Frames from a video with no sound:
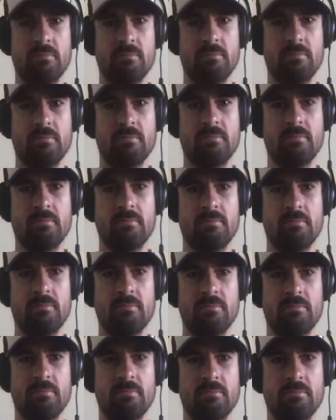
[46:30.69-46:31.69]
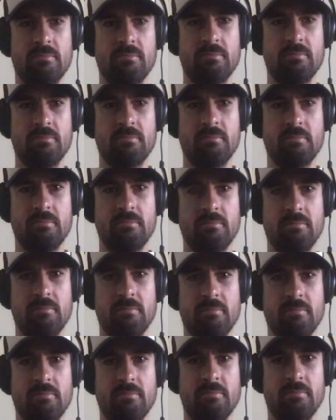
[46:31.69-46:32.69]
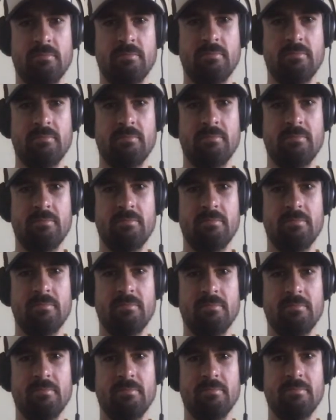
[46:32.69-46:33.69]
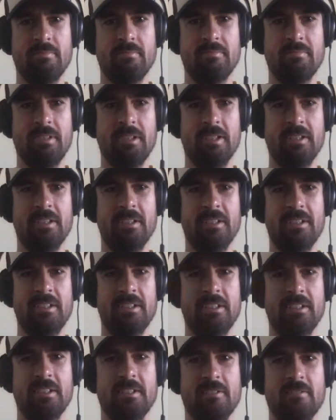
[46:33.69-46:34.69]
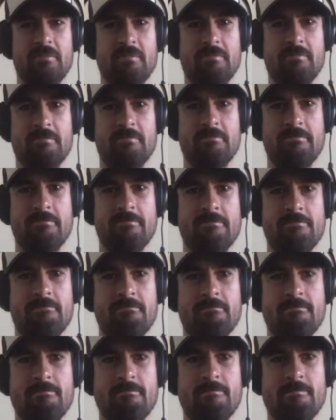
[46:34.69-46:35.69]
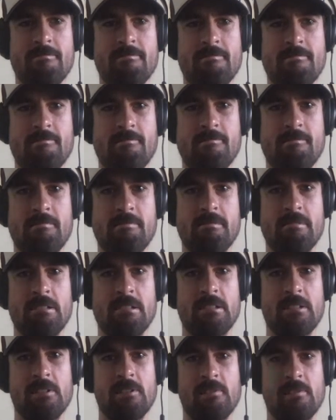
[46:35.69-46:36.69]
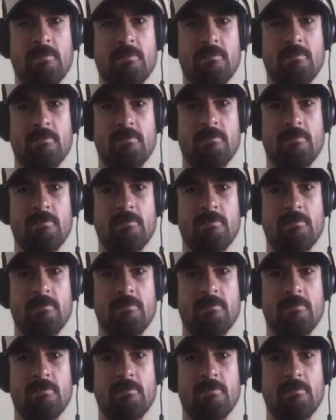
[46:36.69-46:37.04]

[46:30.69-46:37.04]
(not speaking)